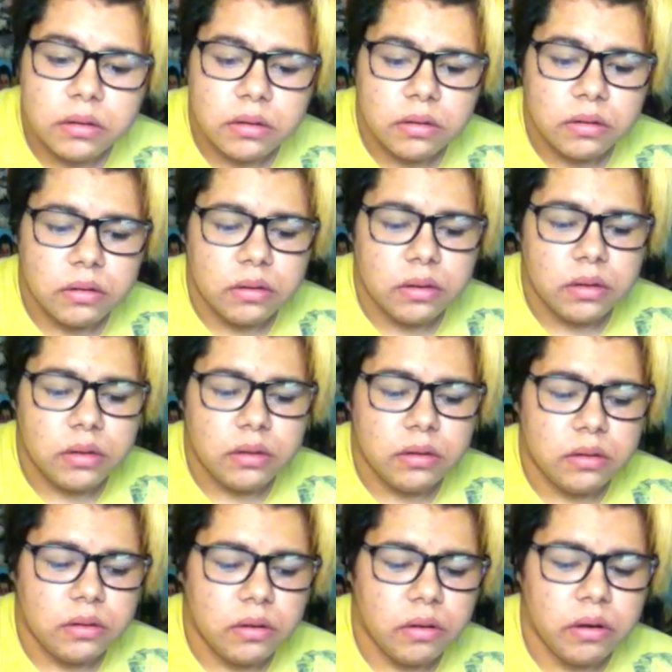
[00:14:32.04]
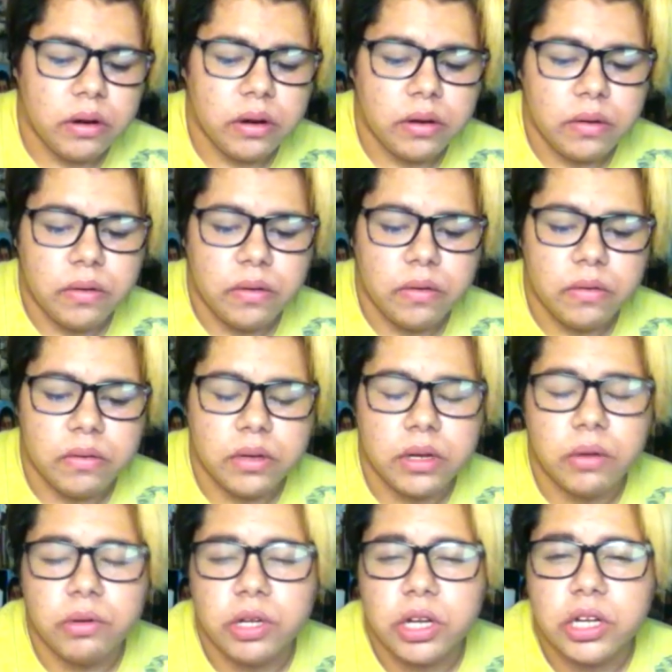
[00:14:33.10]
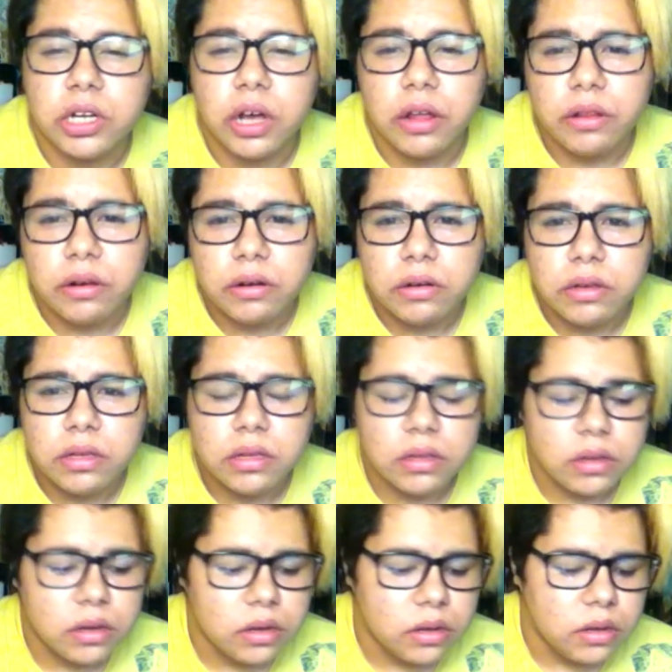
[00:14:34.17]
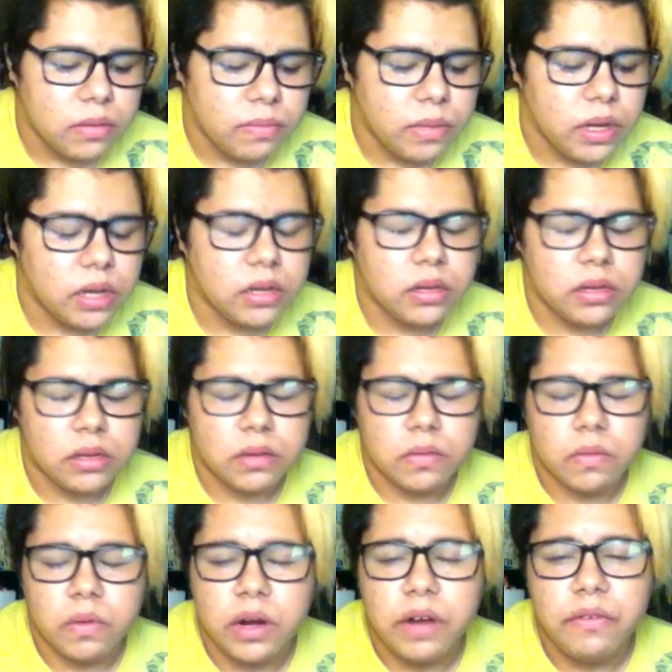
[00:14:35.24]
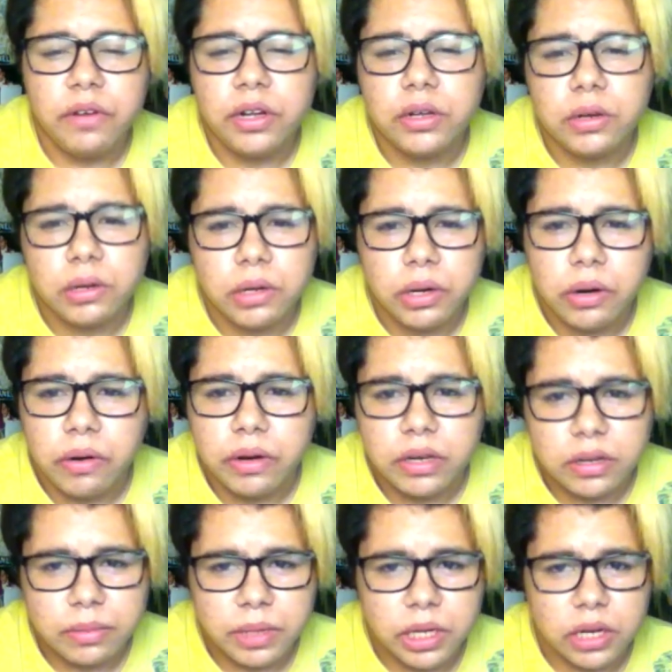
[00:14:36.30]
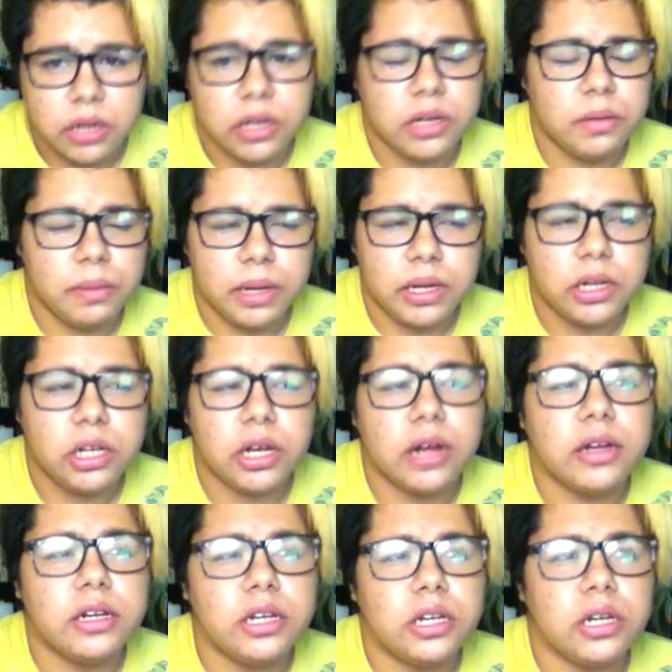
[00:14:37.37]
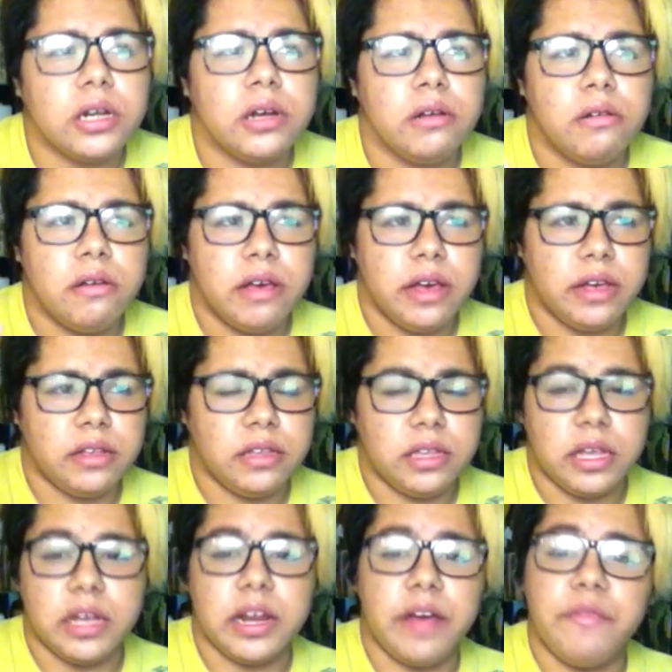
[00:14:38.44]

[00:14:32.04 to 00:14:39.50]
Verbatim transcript: or don't judge others because whatever you do, you're going to be judged. Being judged is inevitable,